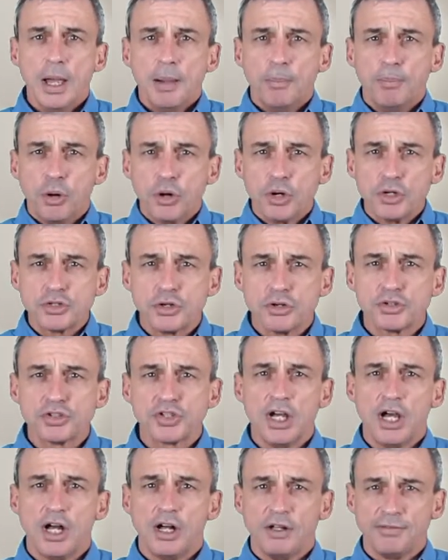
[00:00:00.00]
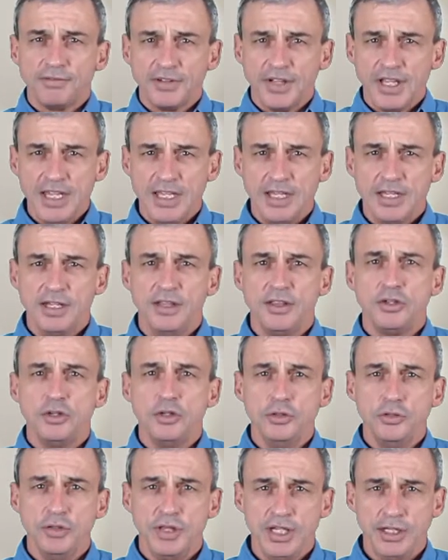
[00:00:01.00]
Put yourself
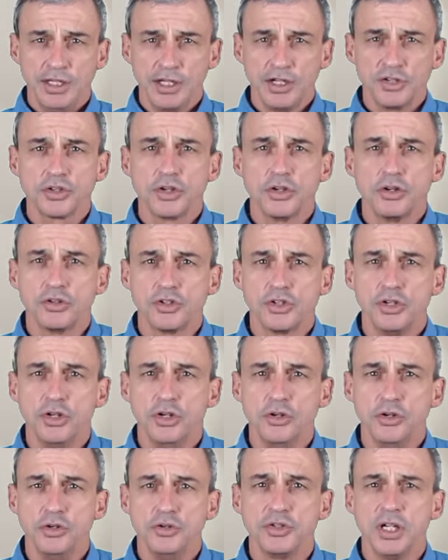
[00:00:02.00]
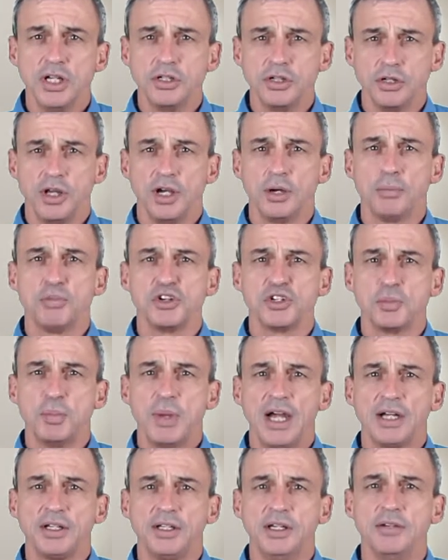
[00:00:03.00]
into the listener's shoes, into their
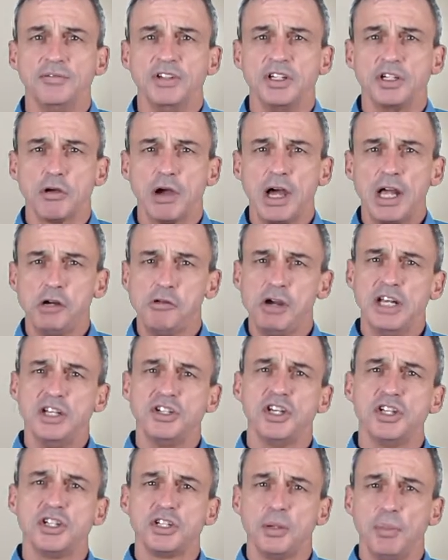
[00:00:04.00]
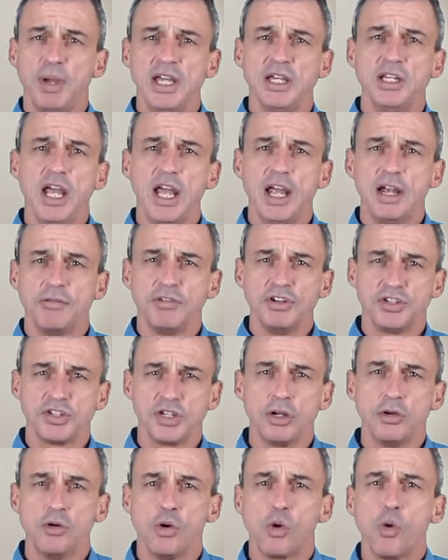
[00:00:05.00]
perspective, and try to anticipate every
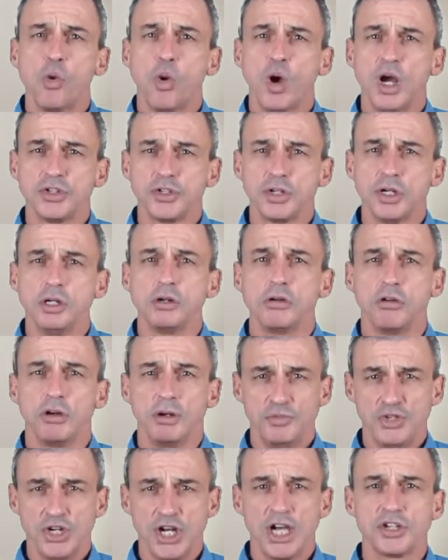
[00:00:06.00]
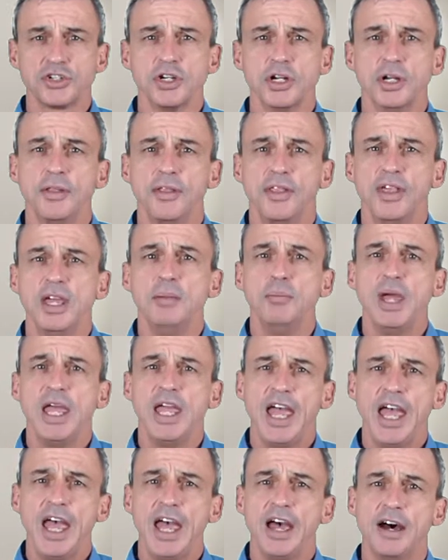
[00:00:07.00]
single question or objection they
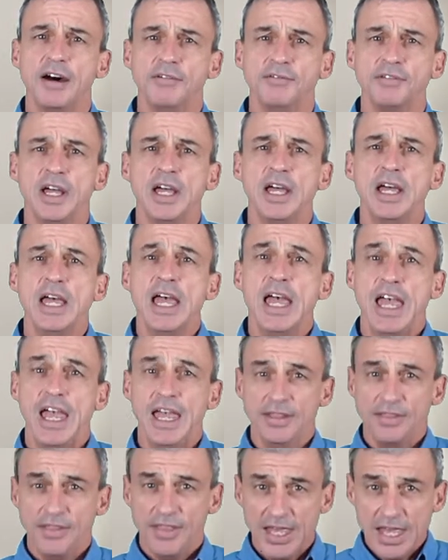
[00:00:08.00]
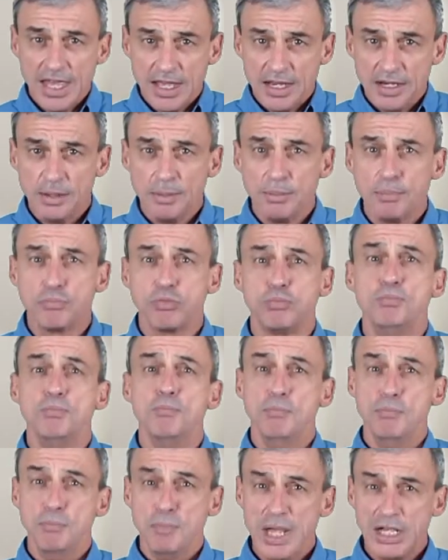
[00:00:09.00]
may have, and then
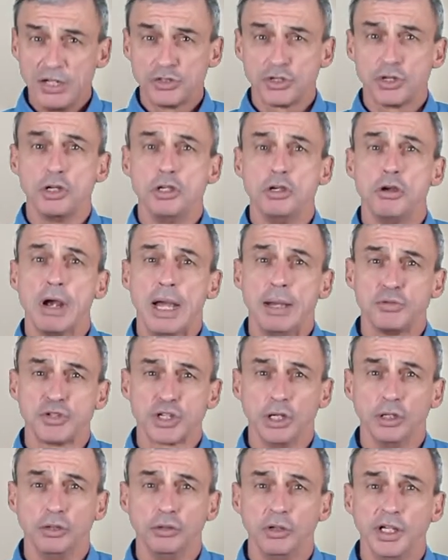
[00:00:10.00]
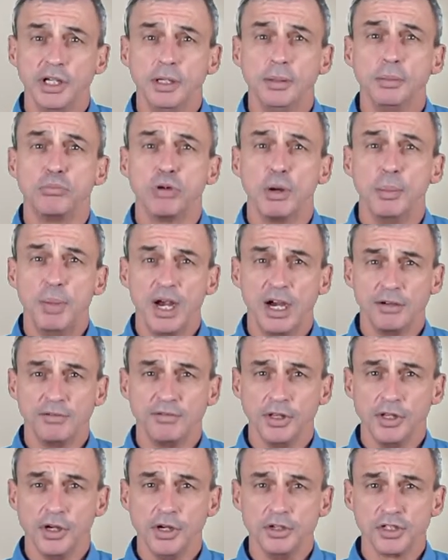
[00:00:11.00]
make sure you're absolutely prepared
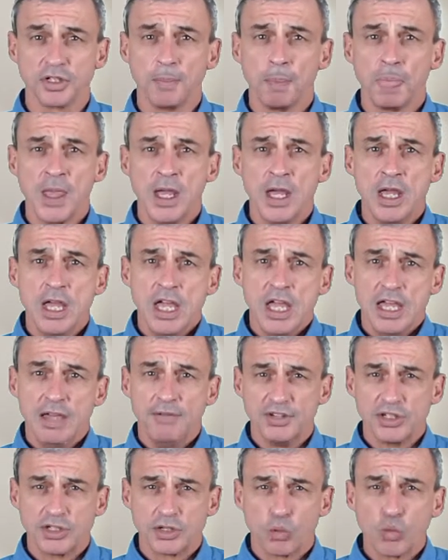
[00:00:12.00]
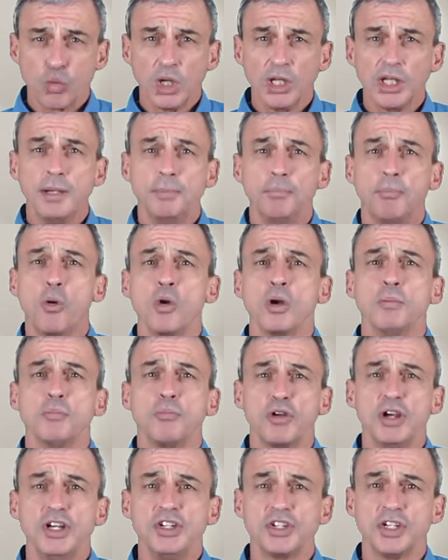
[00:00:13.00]
for those. If it's a really important
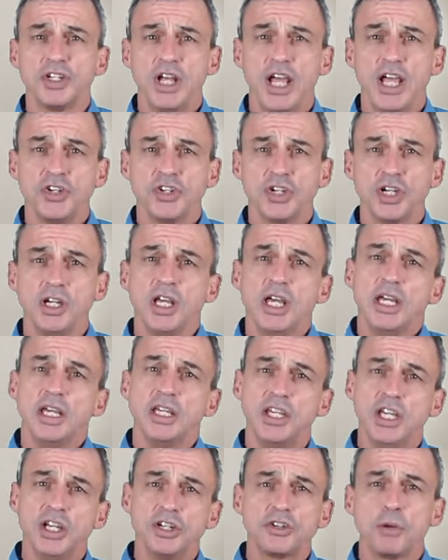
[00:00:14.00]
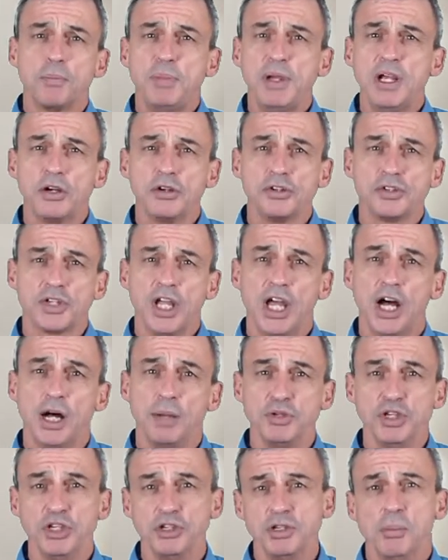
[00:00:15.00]
presentation, get your peers to
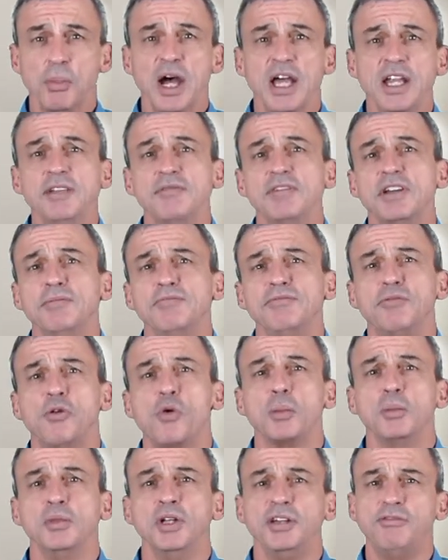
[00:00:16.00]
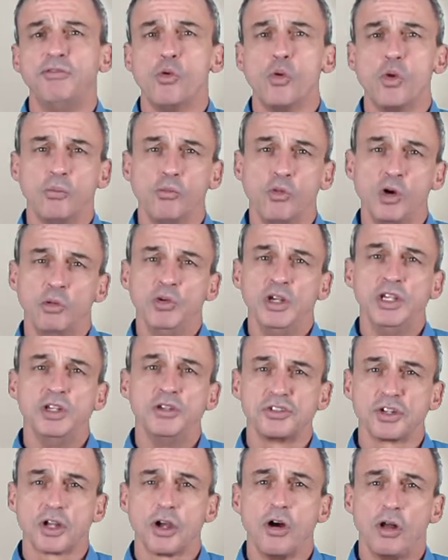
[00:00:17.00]
help you. You might even formally form what we
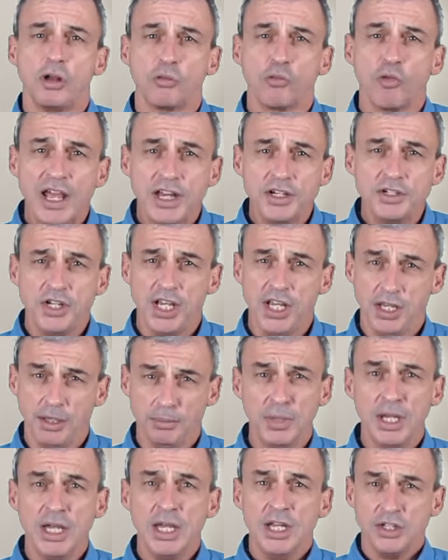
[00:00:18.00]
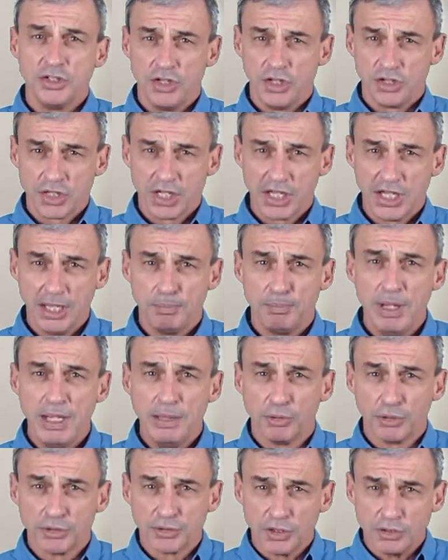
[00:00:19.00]
used to call a red team, just to get
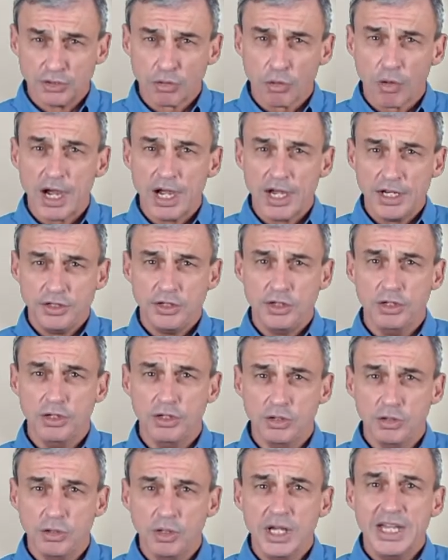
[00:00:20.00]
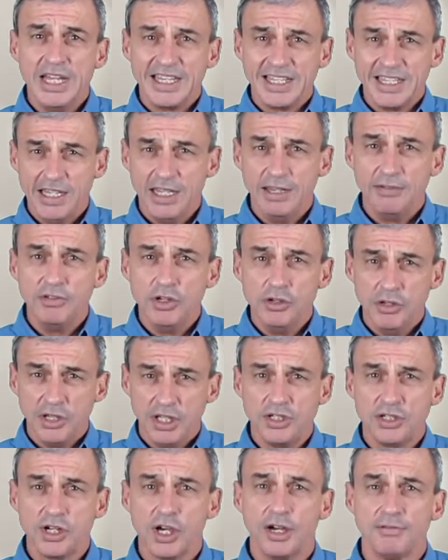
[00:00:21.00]
people to try to give you
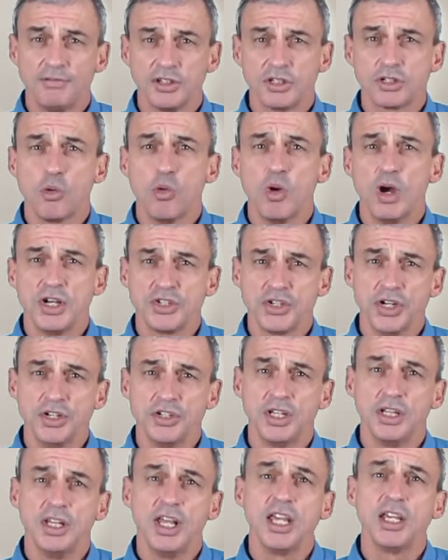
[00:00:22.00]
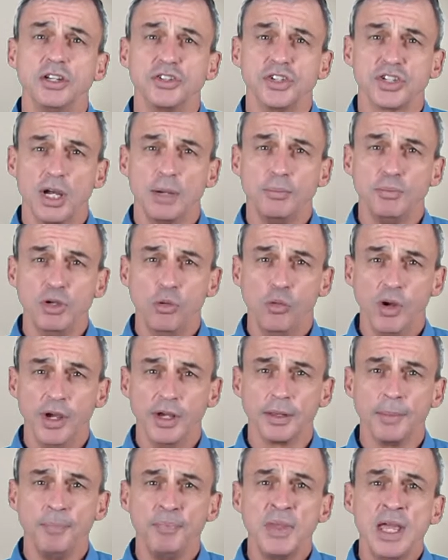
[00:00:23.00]
the toughest questions that they stump you
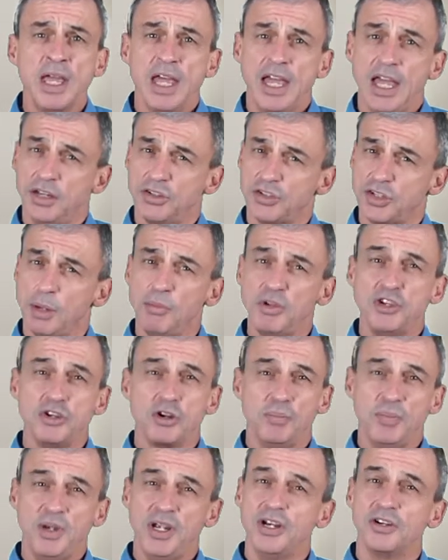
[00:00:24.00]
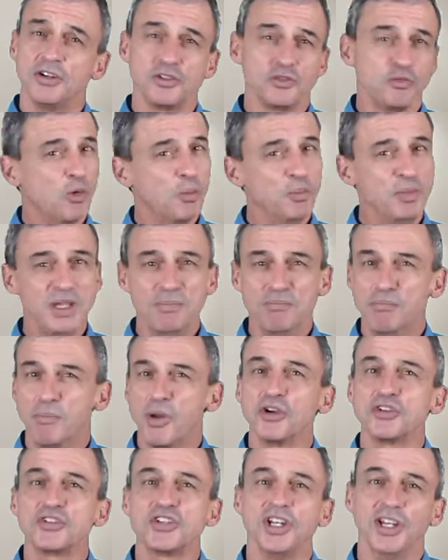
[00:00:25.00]
with. And some of your peers will be
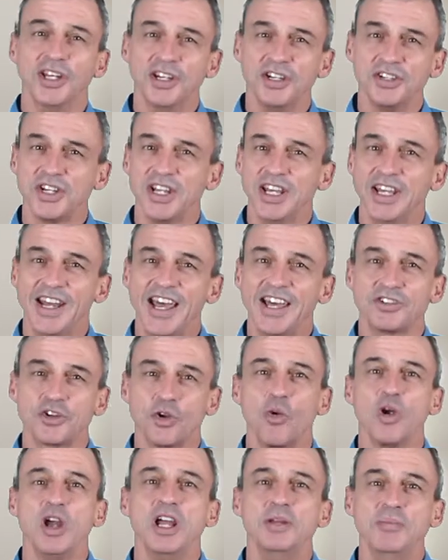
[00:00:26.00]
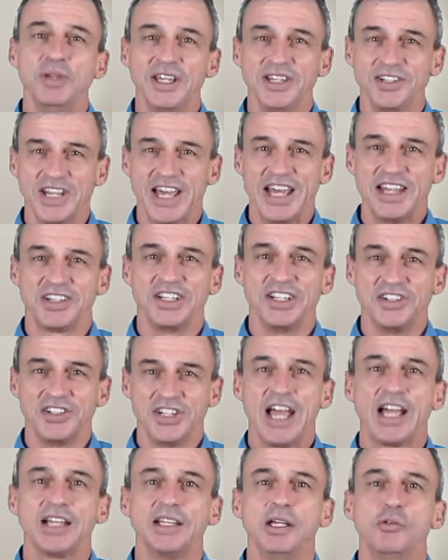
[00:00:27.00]
merciless, and that's great because that's
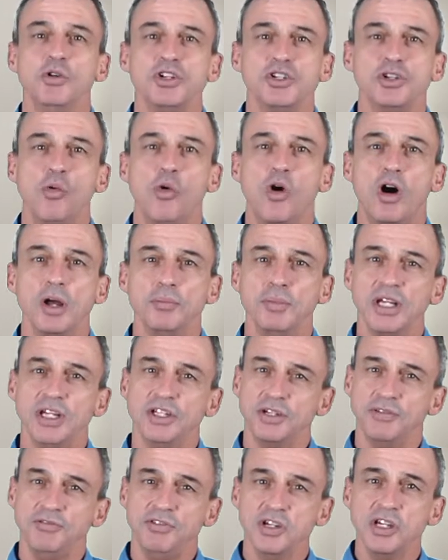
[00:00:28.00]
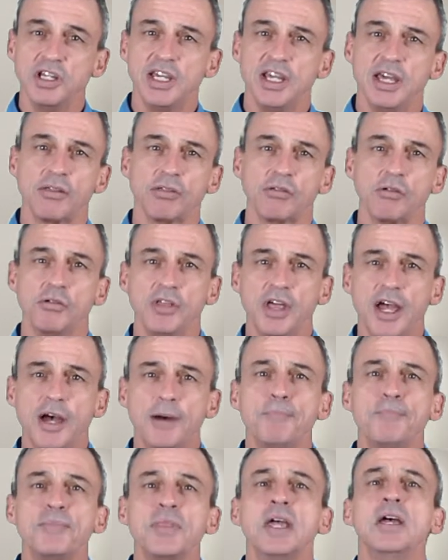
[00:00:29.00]
exactly what you want, because if you can get through
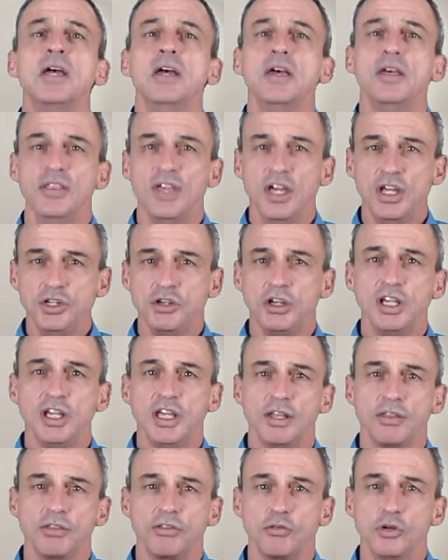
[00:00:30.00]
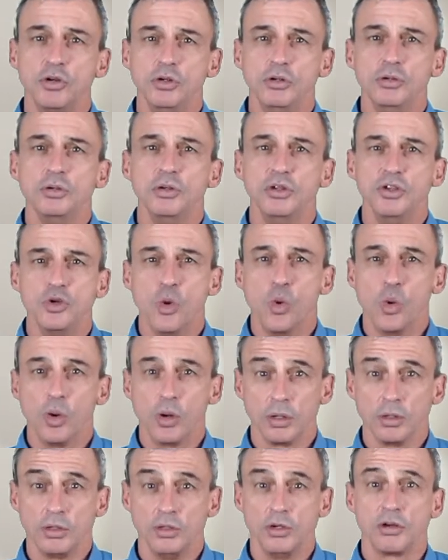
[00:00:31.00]
them, then you can get through
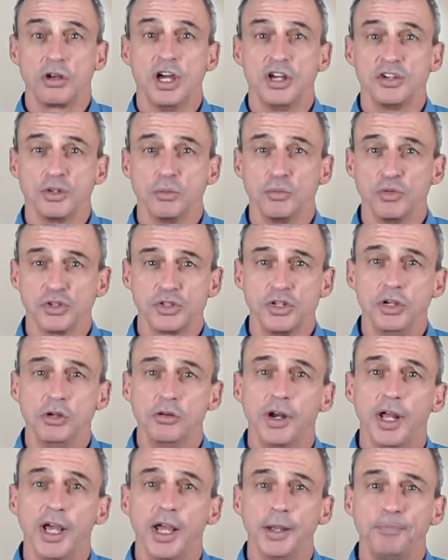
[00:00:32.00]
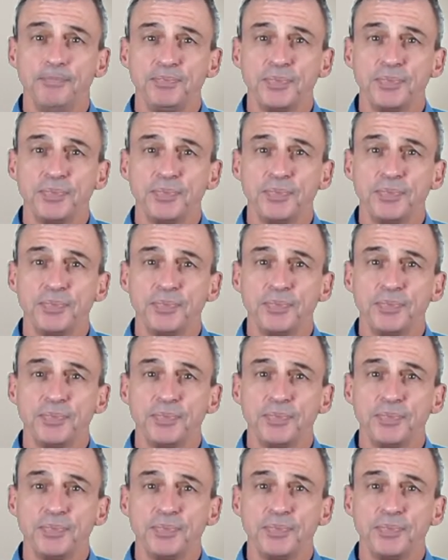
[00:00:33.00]
your customer's Q&A.